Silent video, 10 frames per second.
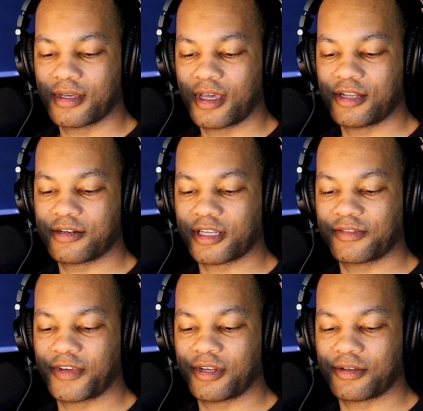In your next
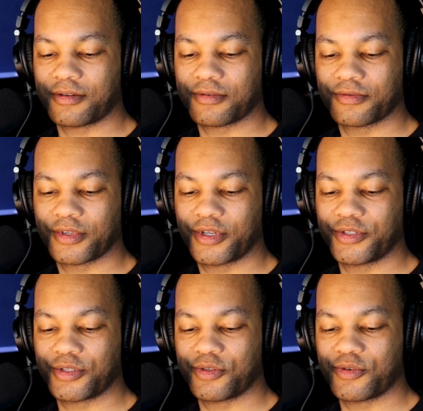video, could
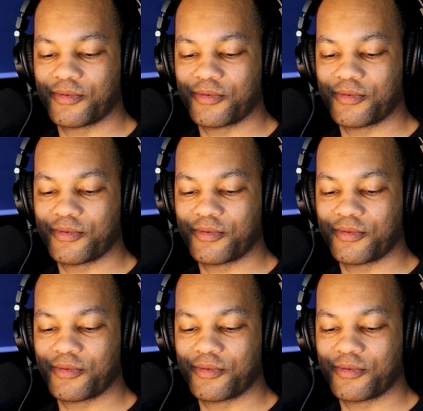you